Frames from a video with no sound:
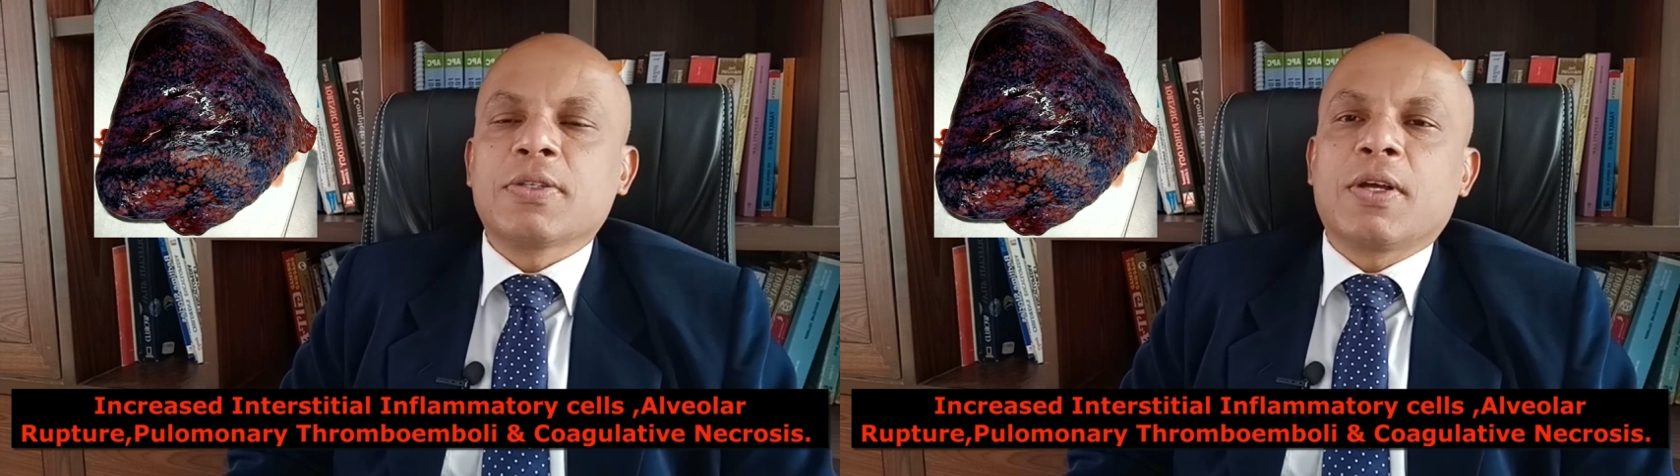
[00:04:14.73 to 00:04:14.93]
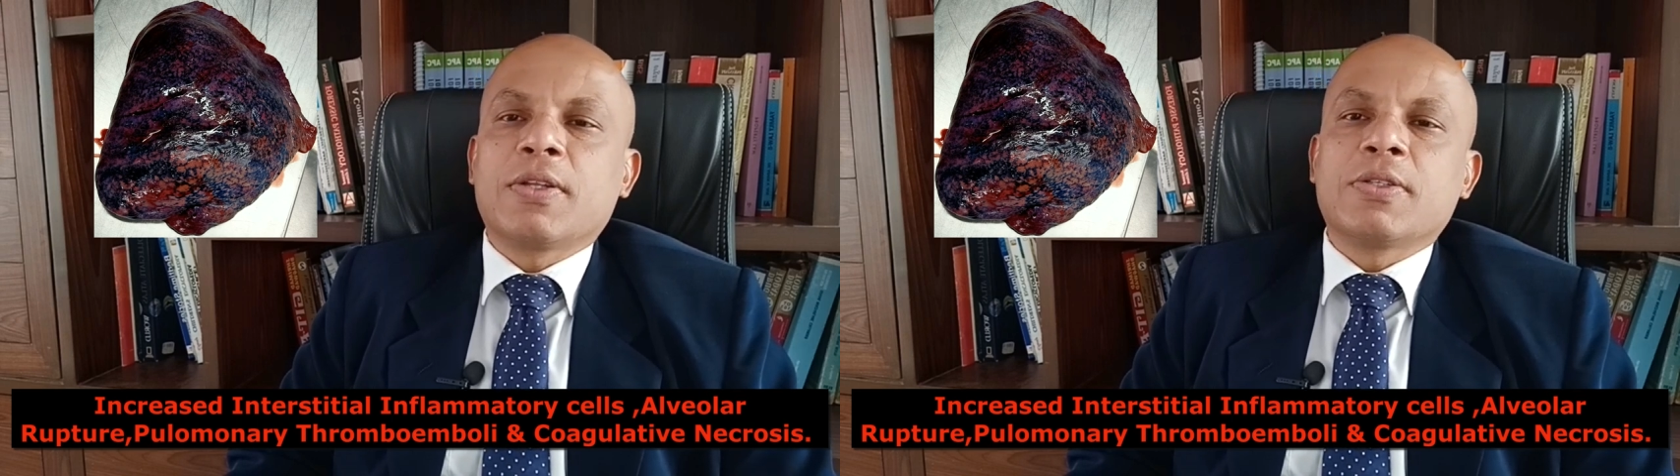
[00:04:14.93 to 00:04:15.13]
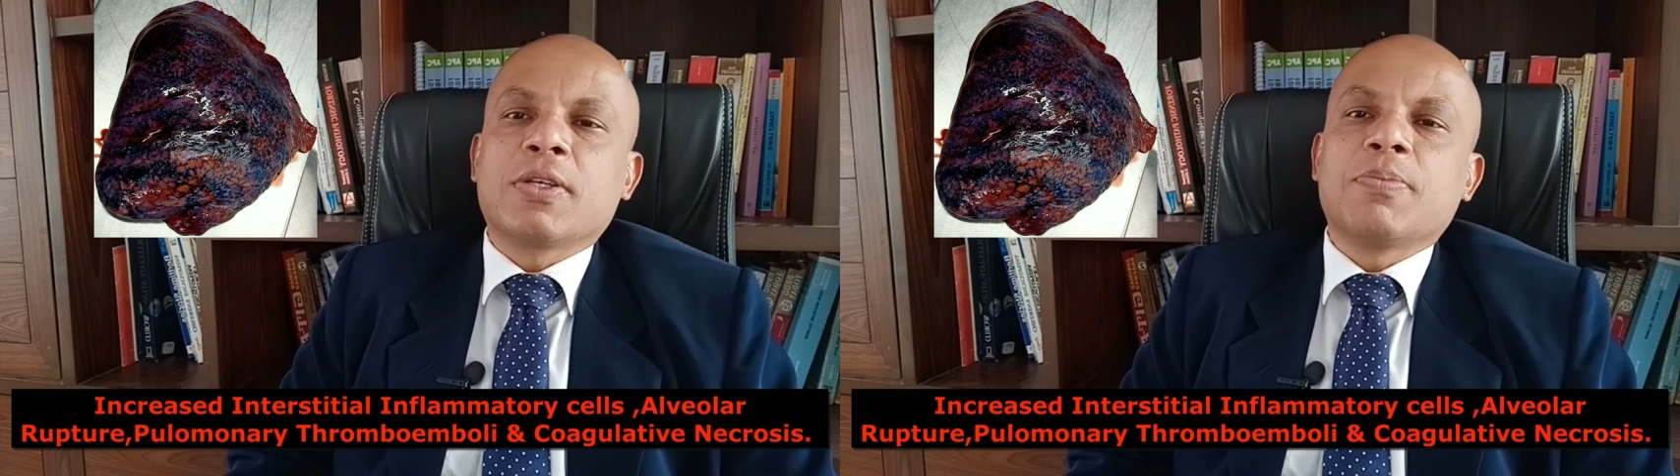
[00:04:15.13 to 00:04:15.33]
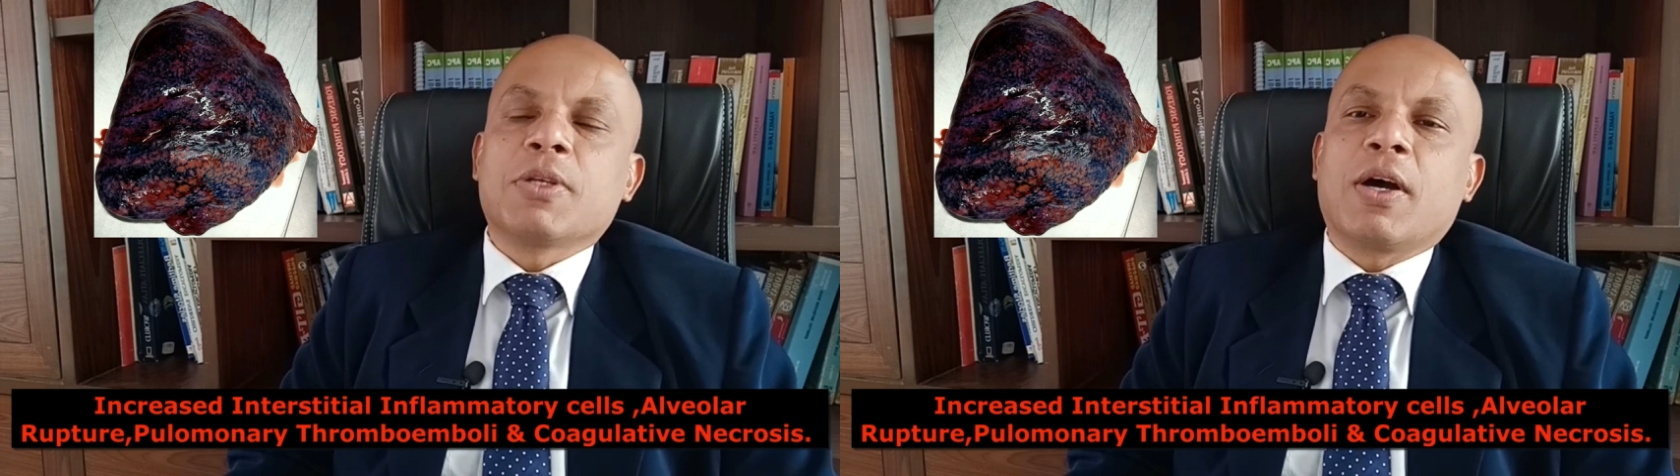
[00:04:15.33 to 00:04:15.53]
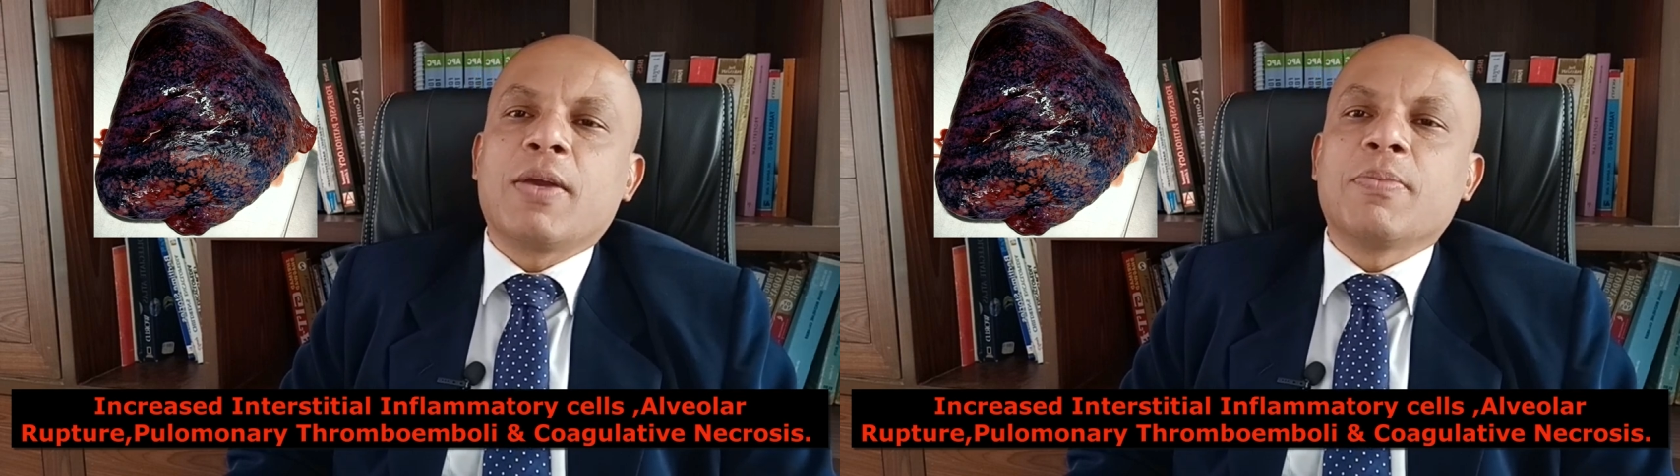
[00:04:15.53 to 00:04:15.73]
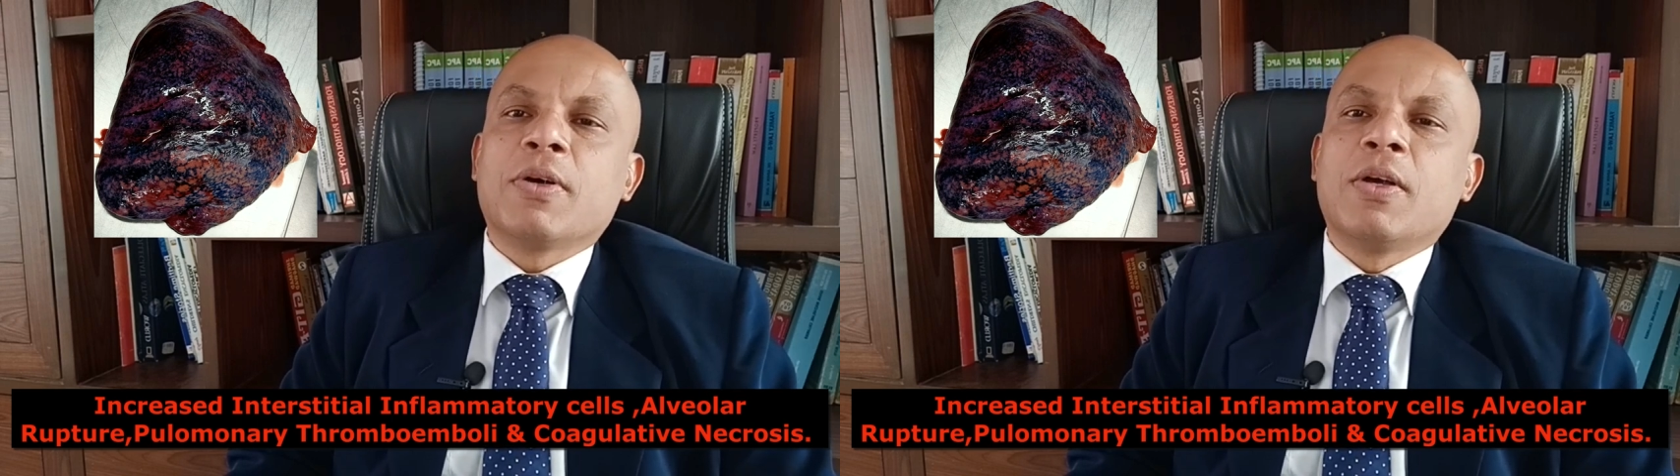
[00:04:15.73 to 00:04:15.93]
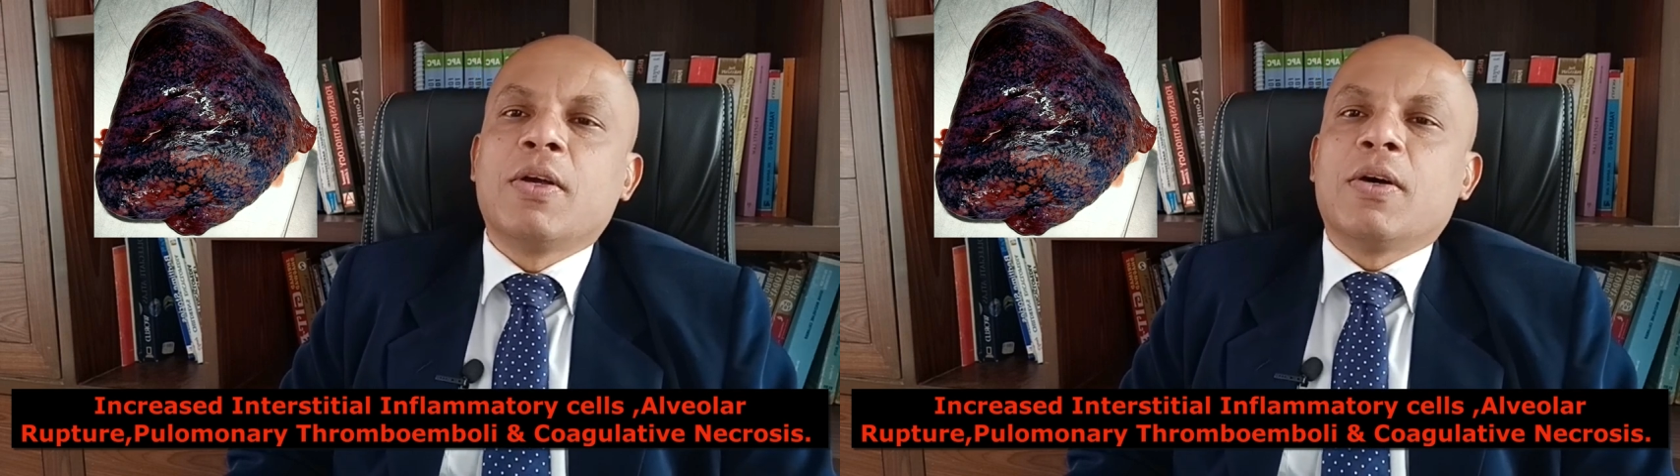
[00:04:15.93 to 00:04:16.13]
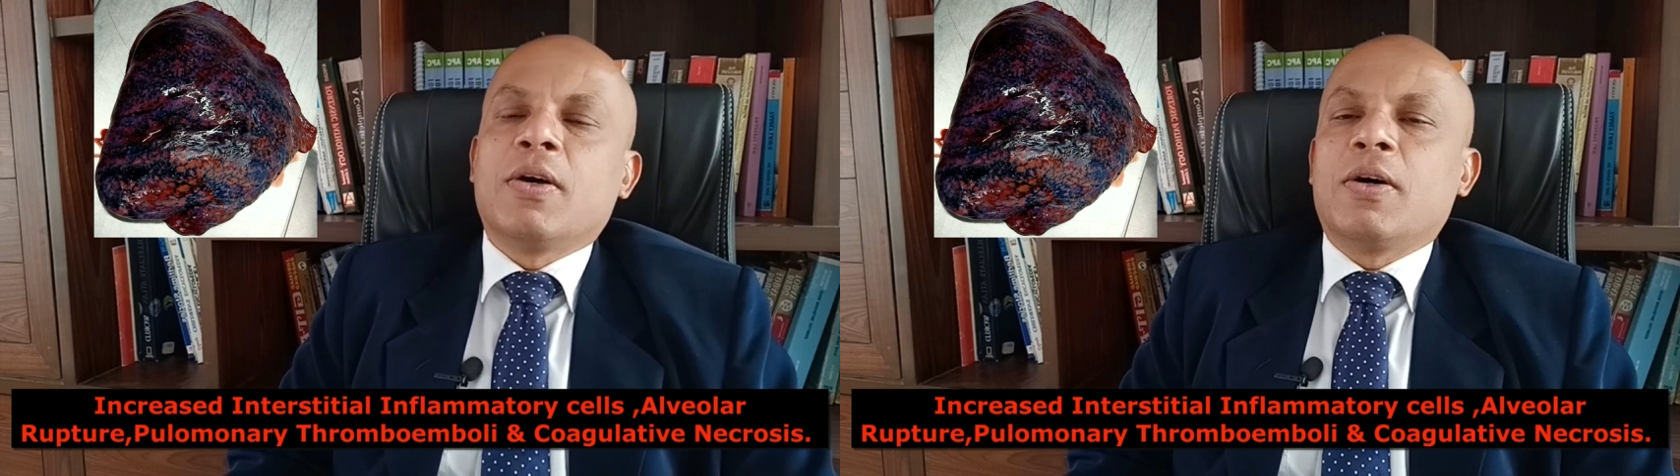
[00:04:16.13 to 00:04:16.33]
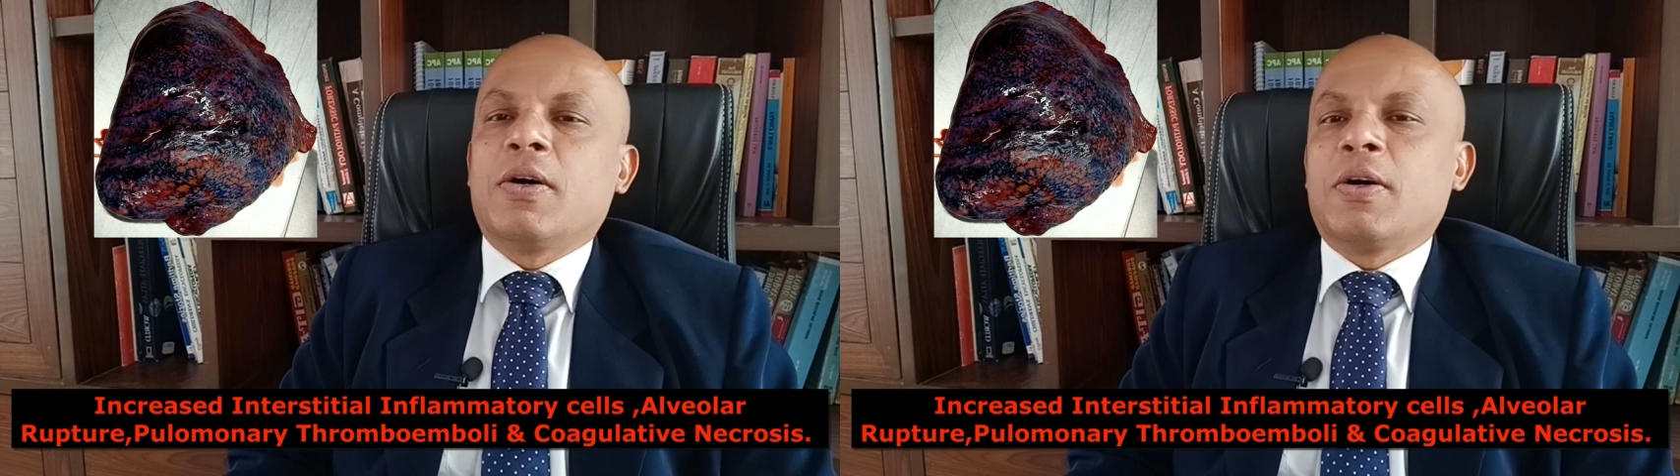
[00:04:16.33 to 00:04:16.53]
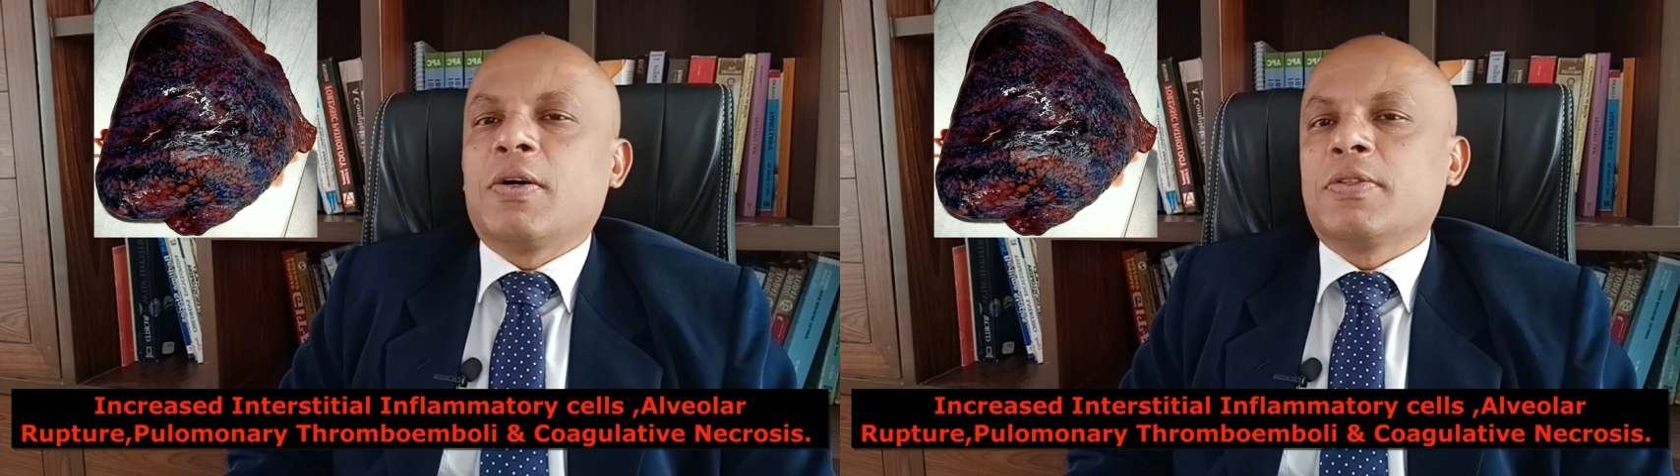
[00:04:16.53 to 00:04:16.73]
At the same time,
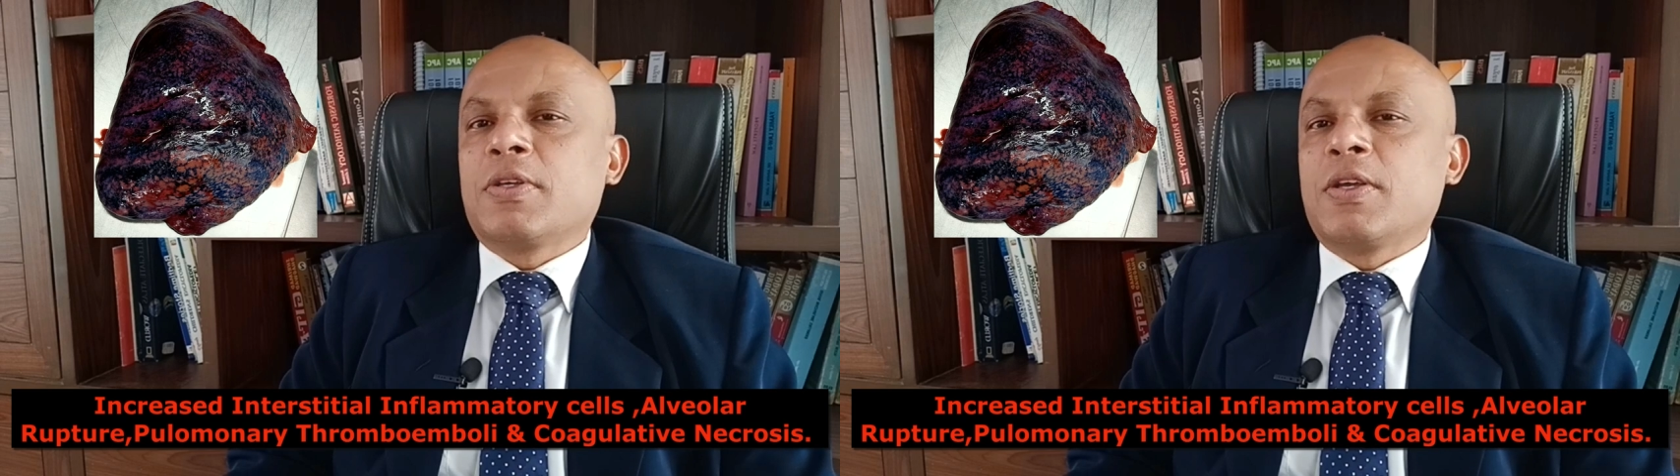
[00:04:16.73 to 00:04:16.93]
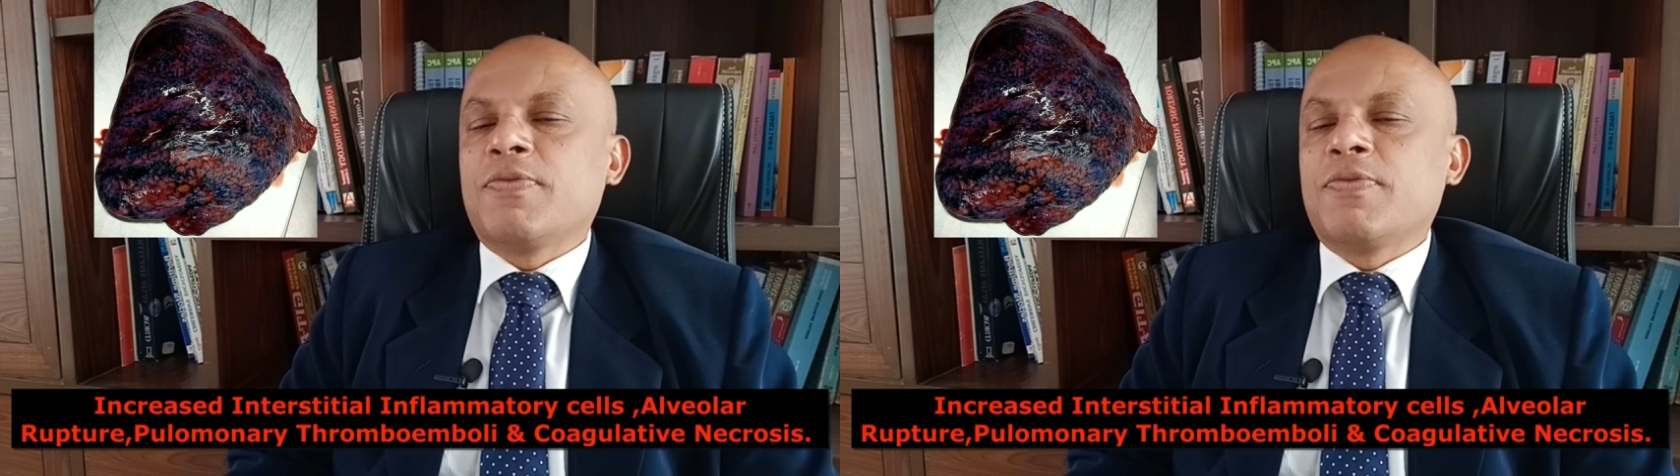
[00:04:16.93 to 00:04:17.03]
the